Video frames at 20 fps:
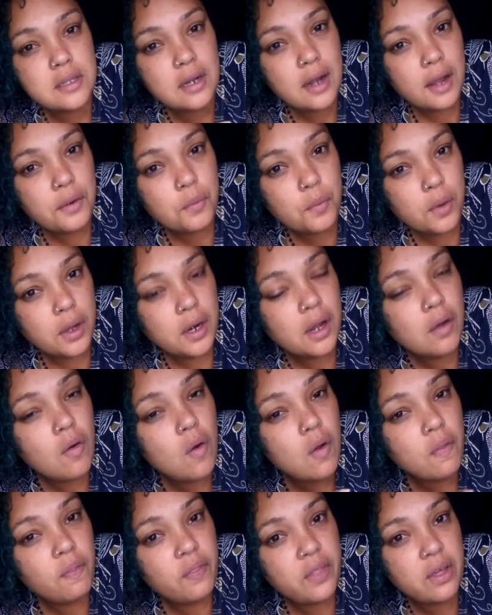the right word. I
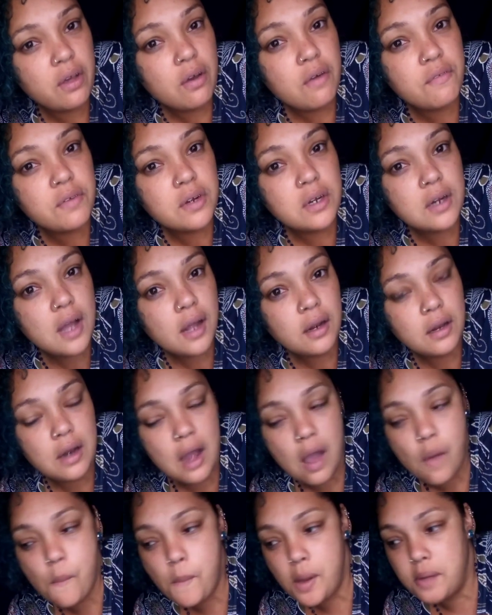can't think of it right now.